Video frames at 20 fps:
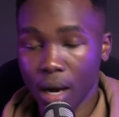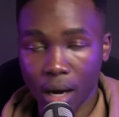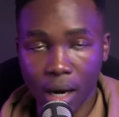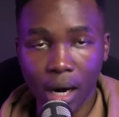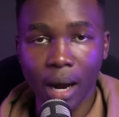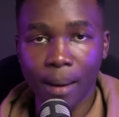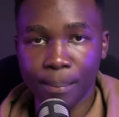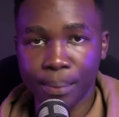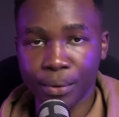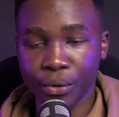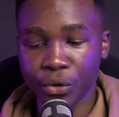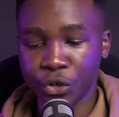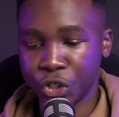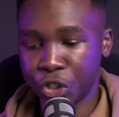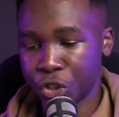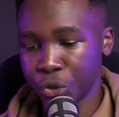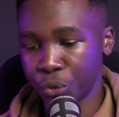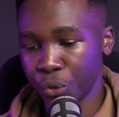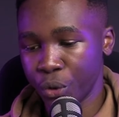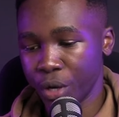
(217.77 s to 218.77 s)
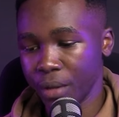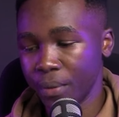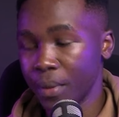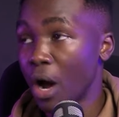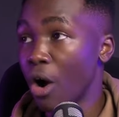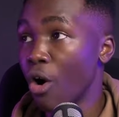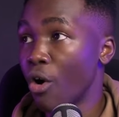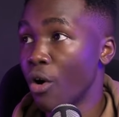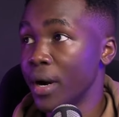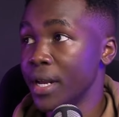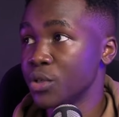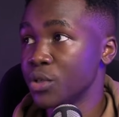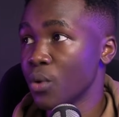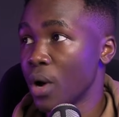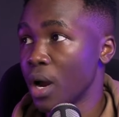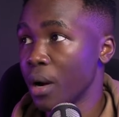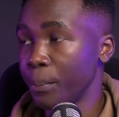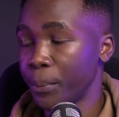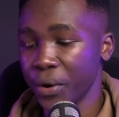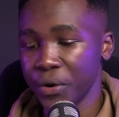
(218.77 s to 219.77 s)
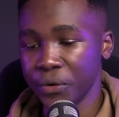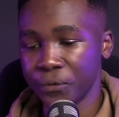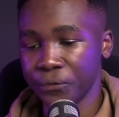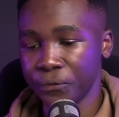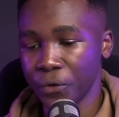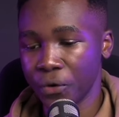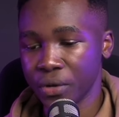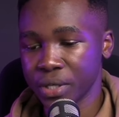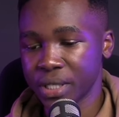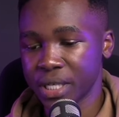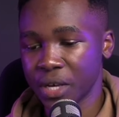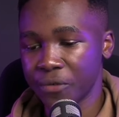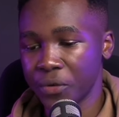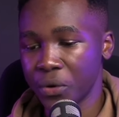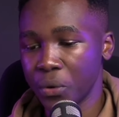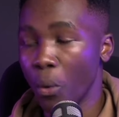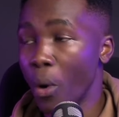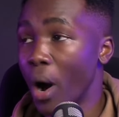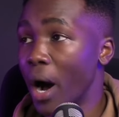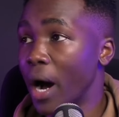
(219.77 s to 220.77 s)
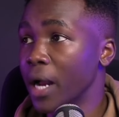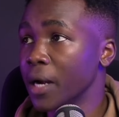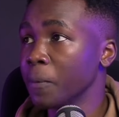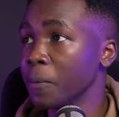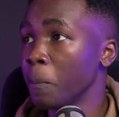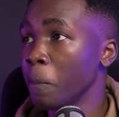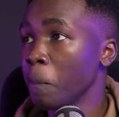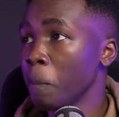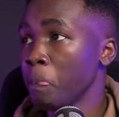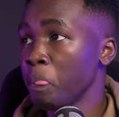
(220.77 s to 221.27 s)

Club Bruges to win the odd is 1.471.